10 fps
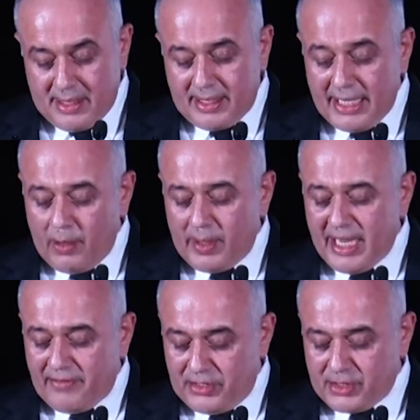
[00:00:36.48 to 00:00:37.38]

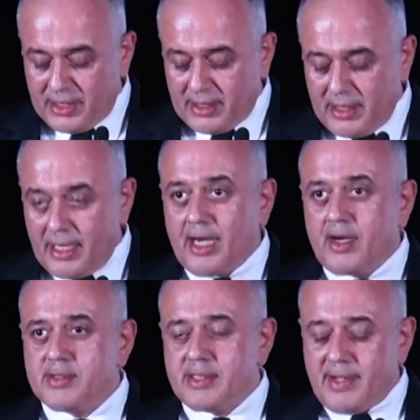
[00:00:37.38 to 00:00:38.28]
delivery efficient,
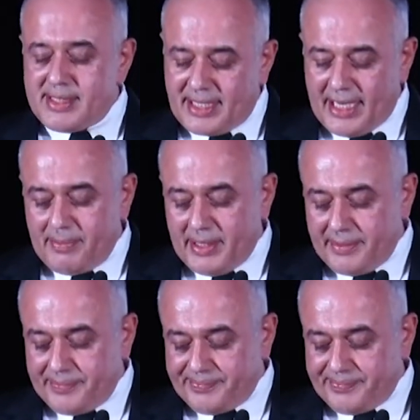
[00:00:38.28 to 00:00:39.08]
inclusive, and scalable.